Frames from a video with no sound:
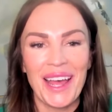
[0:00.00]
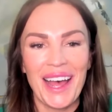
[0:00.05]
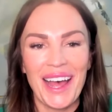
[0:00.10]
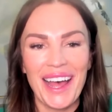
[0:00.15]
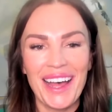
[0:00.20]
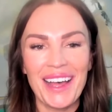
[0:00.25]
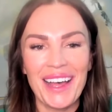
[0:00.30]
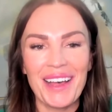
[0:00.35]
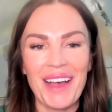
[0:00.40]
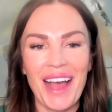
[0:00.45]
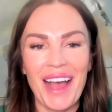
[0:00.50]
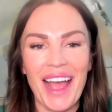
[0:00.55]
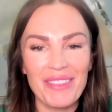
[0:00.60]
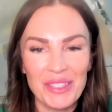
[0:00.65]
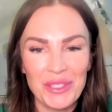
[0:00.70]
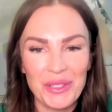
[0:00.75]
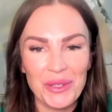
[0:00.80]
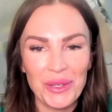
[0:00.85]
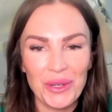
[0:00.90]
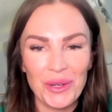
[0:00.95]
I have a
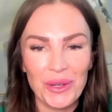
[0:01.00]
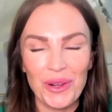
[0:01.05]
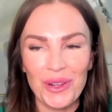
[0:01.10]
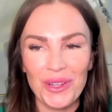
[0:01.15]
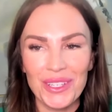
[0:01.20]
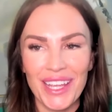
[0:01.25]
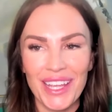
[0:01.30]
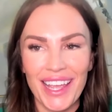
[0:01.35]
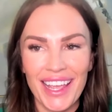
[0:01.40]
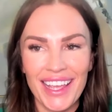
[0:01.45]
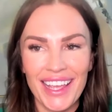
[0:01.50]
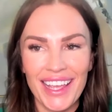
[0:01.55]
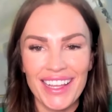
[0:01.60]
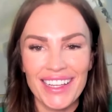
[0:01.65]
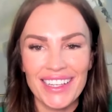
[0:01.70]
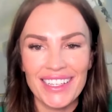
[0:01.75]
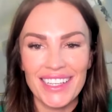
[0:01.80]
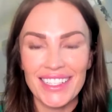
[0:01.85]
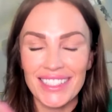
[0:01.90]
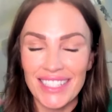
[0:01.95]
2-year-old
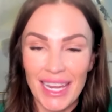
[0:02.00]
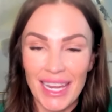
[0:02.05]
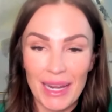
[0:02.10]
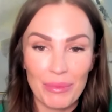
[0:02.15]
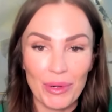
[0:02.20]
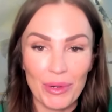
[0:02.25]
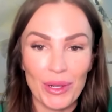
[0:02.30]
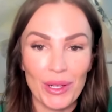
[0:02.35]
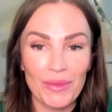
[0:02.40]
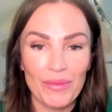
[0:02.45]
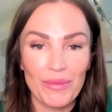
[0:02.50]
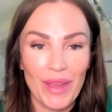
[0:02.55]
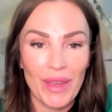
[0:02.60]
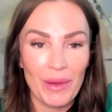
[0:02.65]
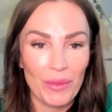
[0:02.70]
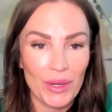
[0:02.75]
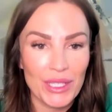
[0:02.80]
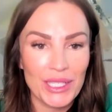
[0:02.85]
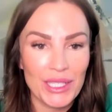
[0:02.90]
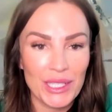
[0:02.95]
and it's April
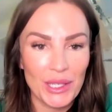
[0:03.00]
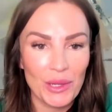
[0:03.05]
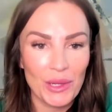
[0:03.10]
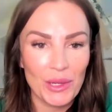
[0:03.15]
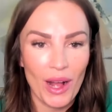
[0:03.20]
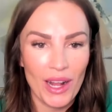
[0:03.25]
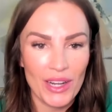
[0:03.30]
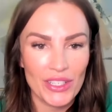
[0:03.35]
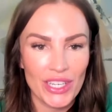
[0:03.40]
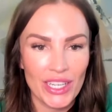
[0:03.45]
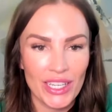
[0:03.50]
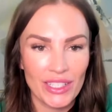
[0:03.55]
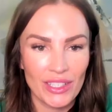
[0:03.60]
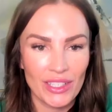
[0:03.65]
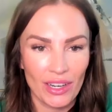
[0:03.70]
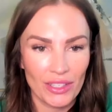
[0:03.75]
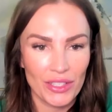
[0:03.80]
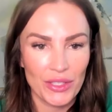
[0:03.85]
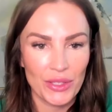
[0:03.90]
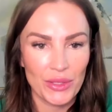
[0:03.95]
and we're still watching Dr.